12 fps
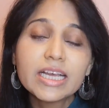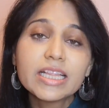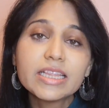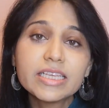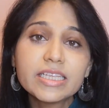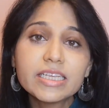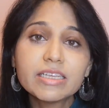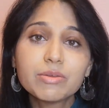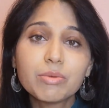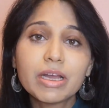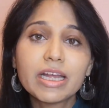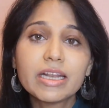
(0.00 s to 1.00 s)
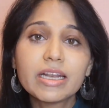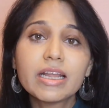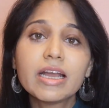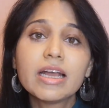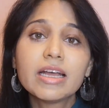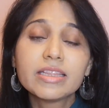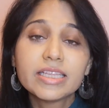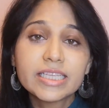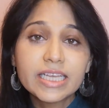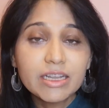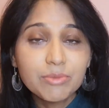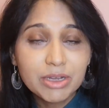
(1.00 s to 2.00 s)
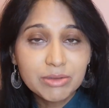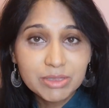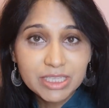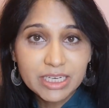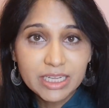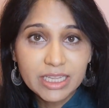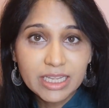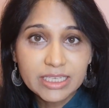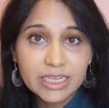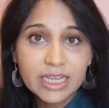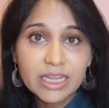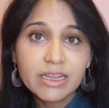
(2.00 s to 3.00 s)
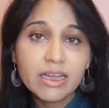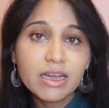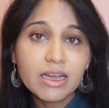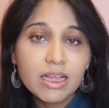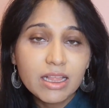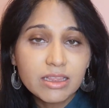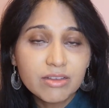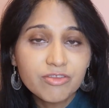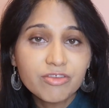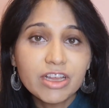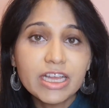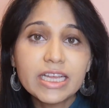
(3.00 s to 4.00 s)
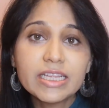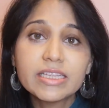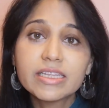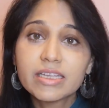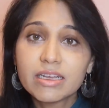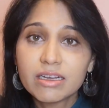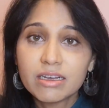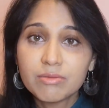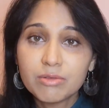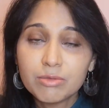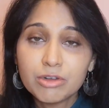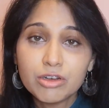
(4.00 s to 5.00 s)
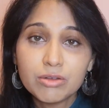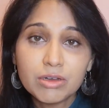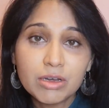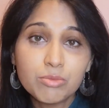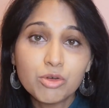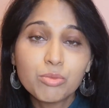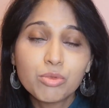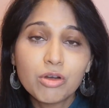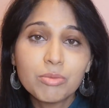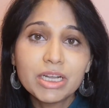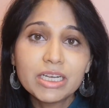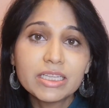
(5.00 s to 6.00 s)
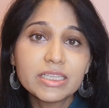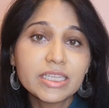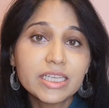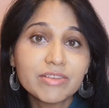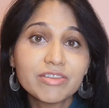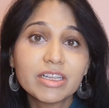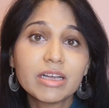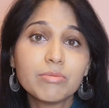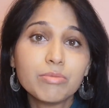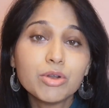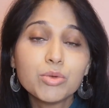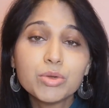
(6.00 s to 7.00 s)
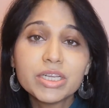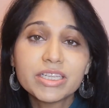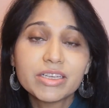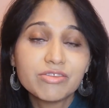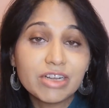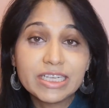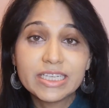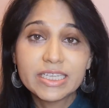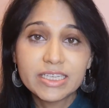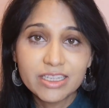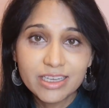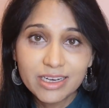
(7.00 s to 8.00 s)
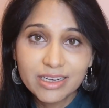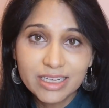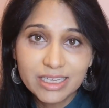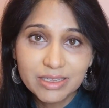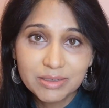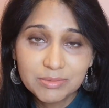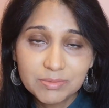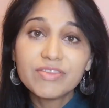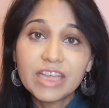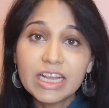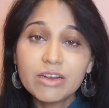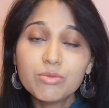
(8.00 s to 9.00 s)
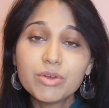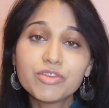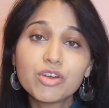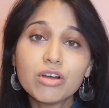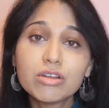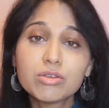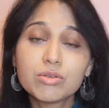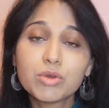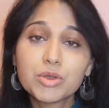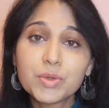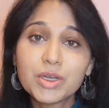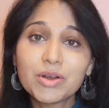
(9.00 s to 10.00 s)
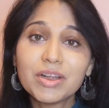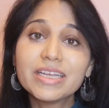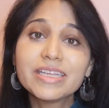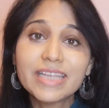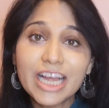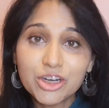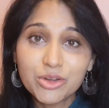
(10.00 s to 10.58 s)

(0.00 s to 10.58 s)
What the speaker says: This is when the skin becomes thin in that area, the veins are more prominent, and this gives a bluish reddish discoloration. Then we've got what we call a shadow